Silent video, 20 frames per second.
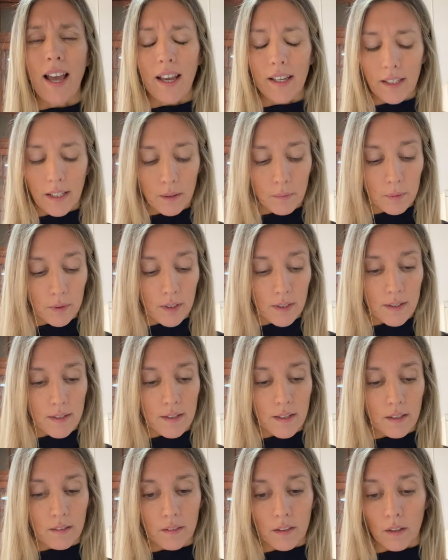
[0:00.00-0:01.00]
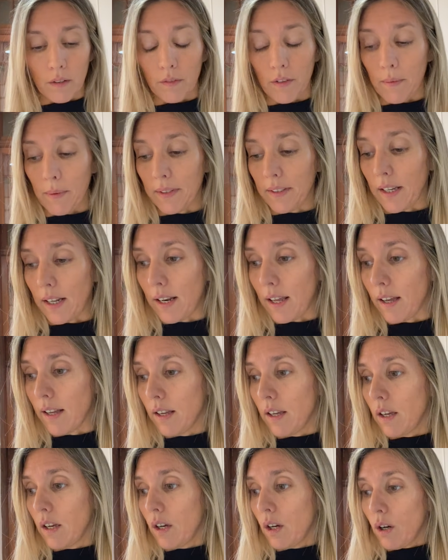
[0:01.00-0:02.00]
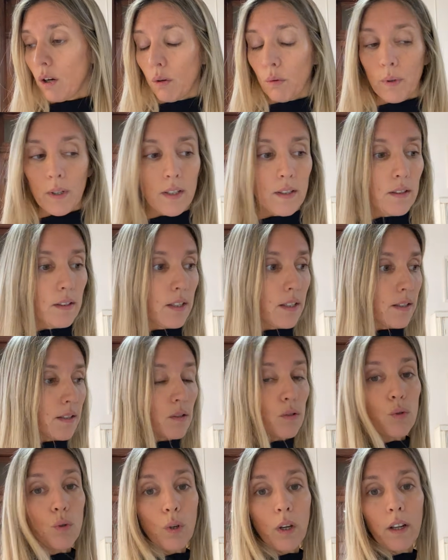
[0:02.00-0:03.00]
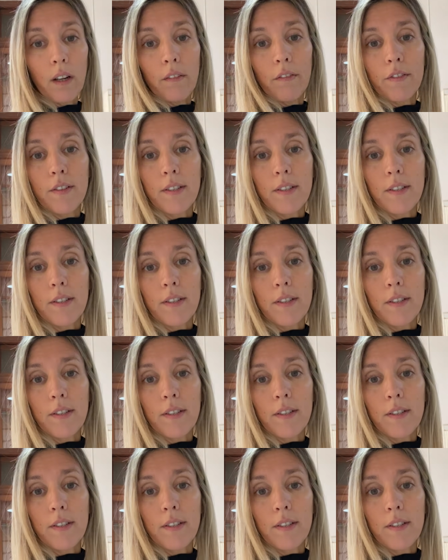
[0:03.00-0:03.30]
I am in the center of the mandala with these 12